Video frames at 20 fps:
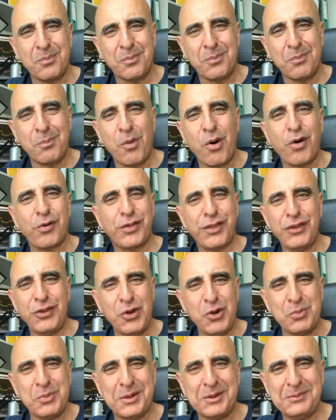more than
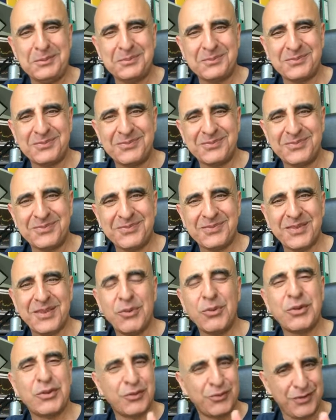human,
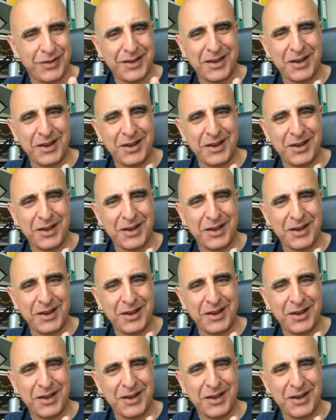which is very